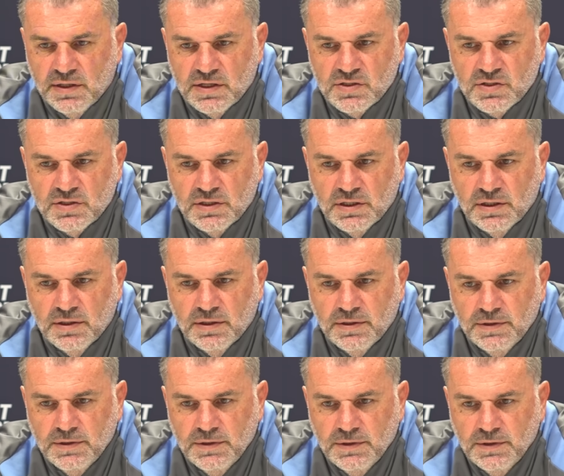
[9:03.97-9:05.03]
he's going
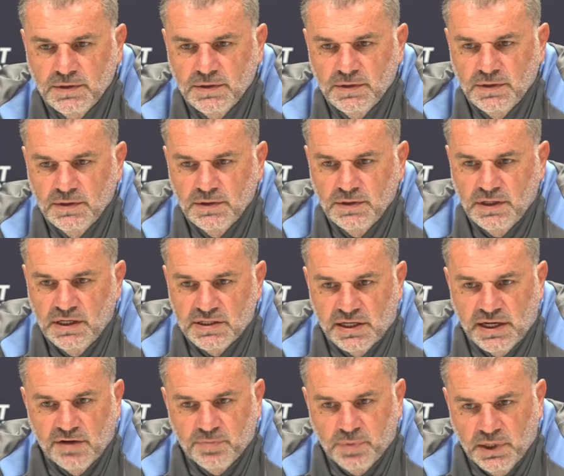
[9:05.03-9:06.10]

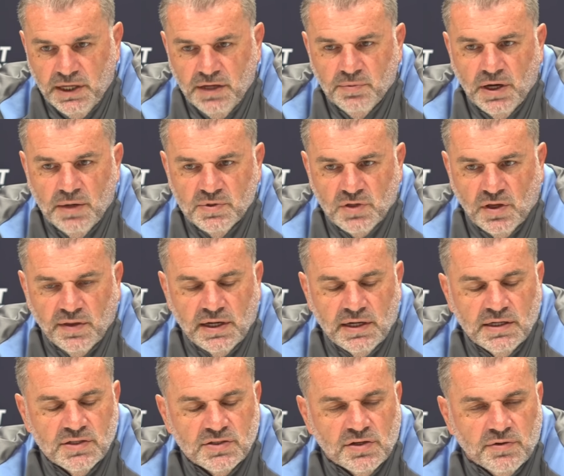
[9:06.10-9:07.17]
to have plenty of moments like that
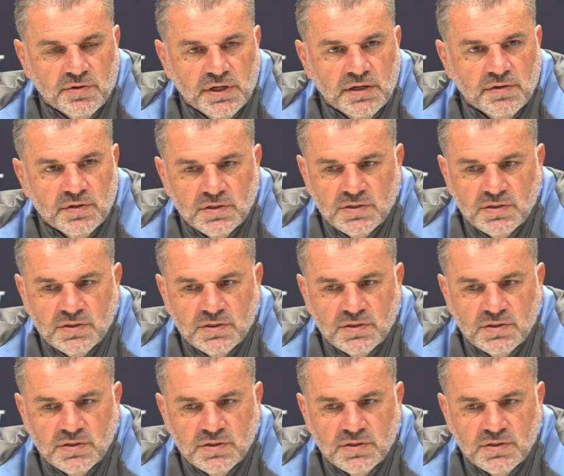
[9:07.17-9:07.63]
in his career.